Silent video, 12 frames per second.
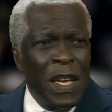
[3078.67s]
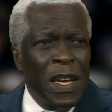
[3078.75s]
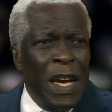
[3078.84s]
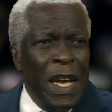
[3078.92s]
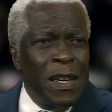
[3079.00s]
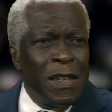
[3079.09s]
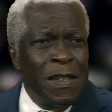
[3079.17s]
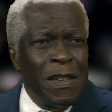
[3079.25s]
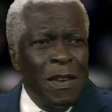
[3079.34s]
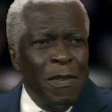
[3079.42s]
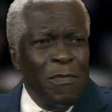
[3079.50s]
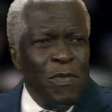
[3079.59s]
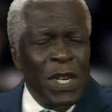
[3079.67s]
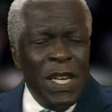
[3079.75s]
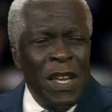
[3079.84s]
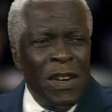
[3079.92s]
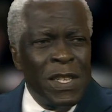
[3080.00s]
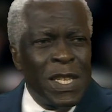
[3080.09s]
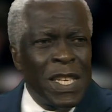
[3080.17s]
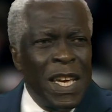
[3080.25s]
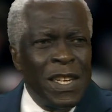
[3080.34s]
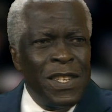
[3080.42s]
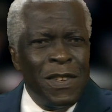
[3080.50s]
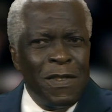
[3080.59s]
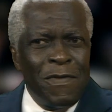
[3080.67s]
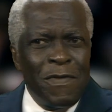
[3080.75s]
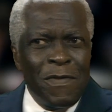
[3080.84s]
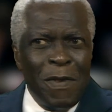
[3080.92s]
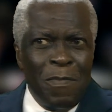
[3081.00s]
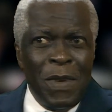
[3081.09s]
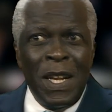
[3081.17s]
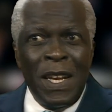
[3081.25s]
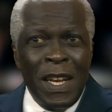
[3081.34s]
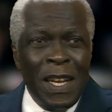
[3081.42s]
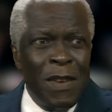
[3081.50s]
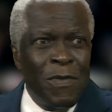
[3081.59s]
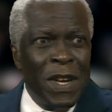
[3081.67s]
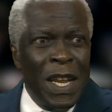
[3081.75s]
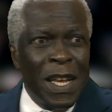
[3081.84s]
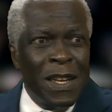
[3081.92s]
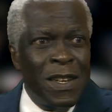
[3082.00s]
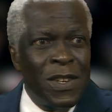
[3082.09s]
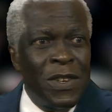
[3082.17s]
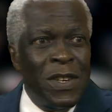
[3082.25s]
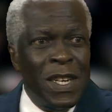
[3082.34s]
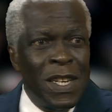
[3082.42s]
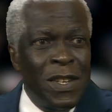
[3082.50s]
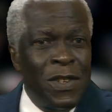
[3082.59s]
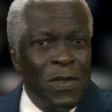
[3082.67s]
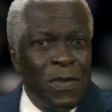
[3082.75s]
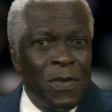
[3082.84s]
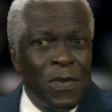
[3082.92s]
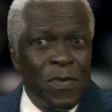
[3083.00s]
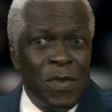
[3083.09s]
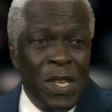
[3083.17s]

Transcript: kind of putting down a sketch of a building they would like to turn into